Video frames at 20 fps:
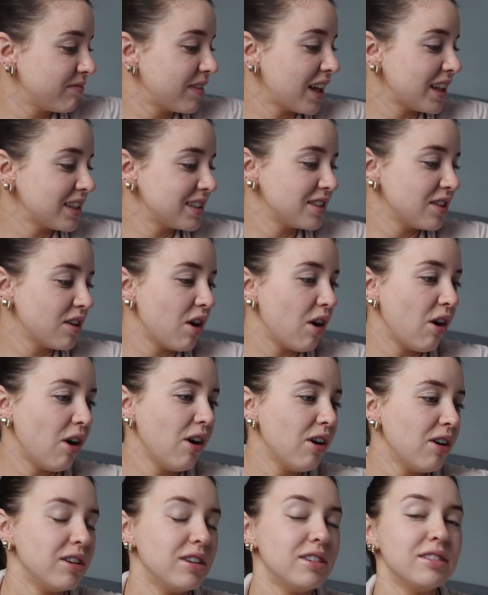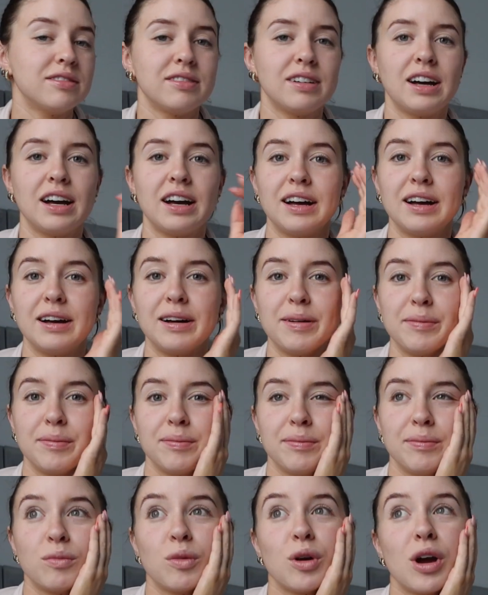that's the haul.
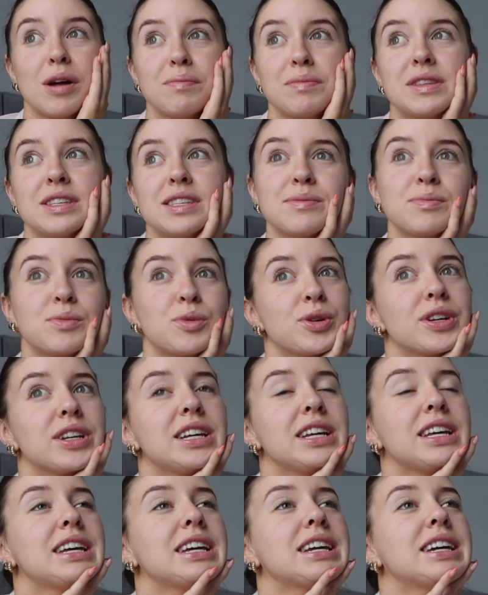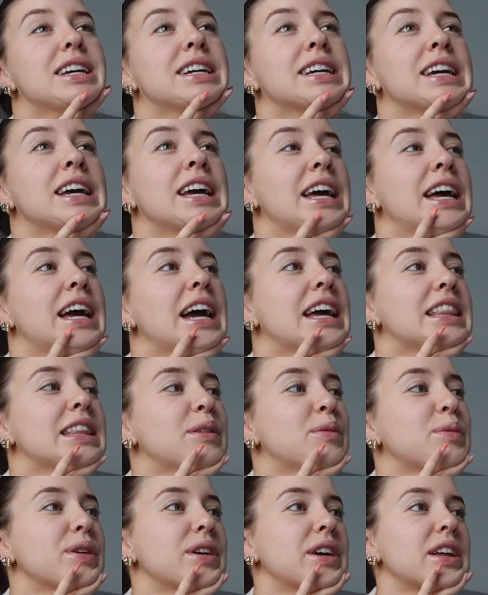Um, we're up this morning. I
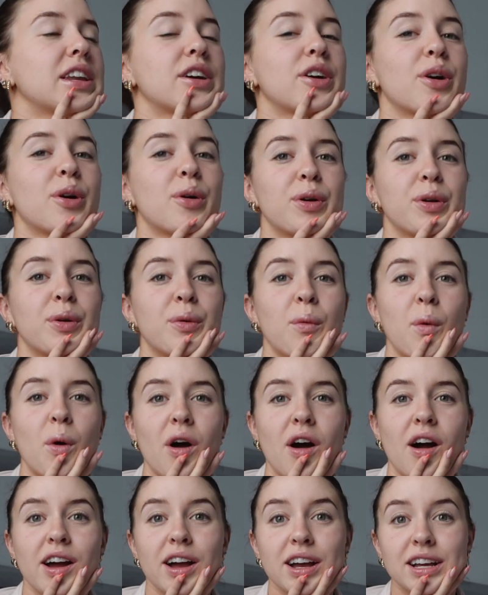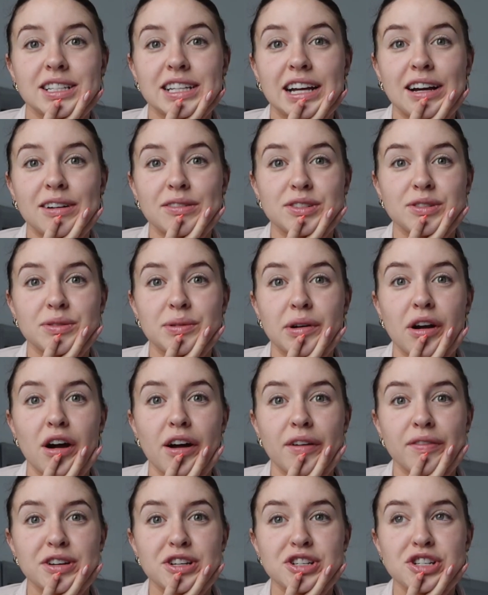think we're gonna go on a walk down to a
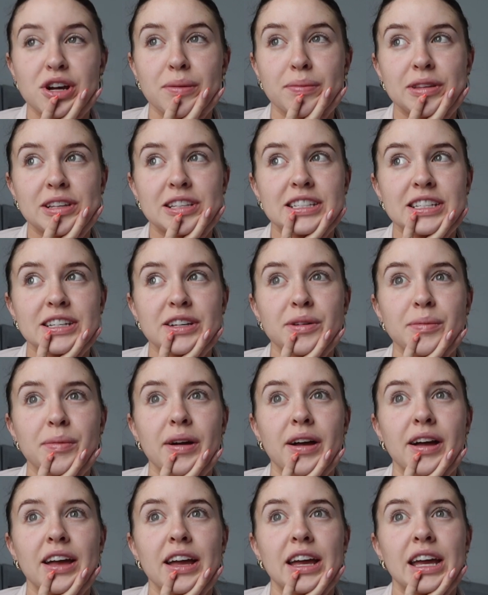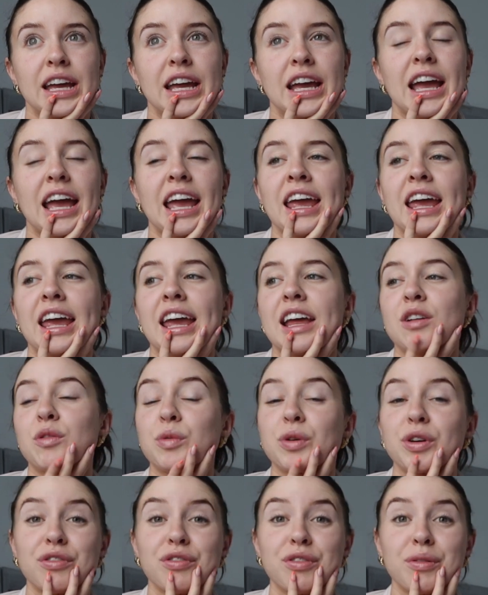coffee shop that's nearby and
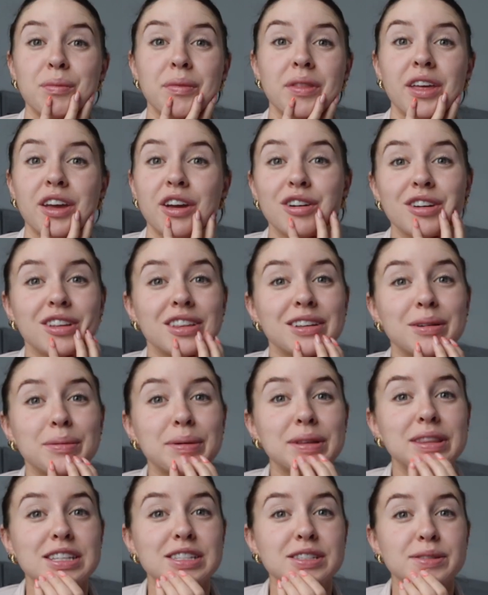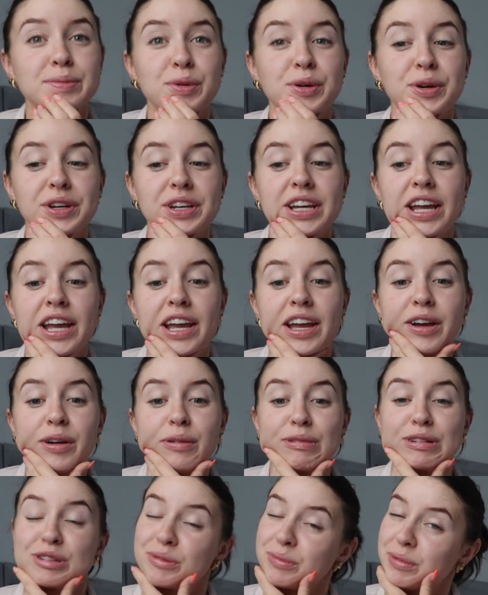work from there a little bit this morning,
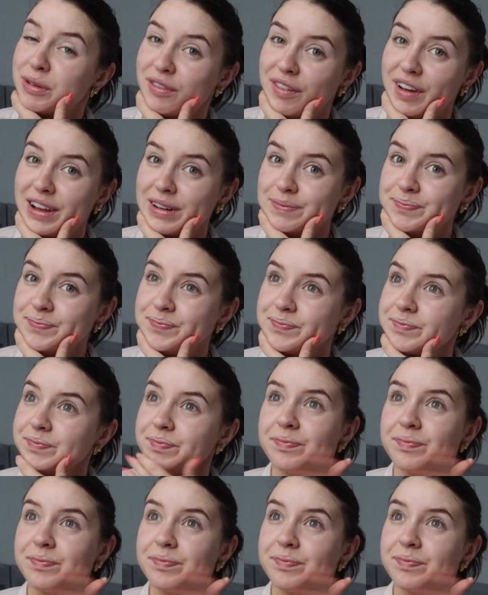which will be fun.